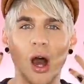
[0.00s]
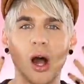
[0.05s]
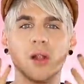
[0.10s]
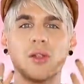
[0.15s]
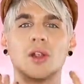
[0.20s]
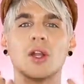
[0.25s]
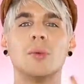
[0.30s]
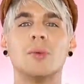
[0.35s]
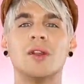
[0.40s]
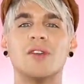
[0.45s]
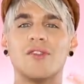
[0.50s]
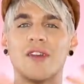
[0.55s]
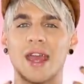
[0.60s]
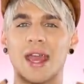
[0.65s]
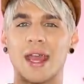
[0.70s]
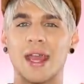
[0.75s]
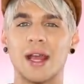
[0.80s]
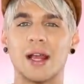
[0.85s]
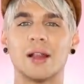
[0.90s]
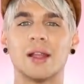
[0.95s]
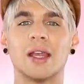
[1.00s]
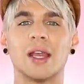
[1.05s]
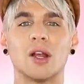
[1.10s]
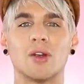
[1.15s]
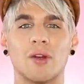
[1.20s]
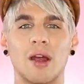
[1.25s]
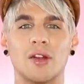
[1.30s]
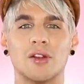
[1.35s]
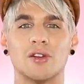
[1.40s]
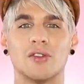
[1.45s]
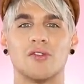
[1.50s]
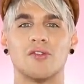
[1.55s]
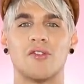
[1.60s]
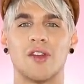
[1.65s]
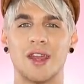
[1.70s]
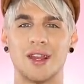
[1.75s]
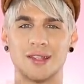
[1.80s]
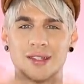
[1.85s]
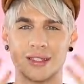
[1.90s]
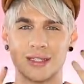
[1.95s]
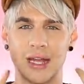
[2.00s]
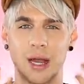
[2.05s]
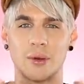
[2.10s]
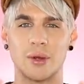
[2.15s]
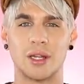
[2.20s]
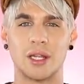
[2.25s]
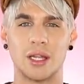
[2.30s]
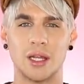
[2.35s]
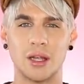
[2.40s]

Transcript: a little bit of angling around your face down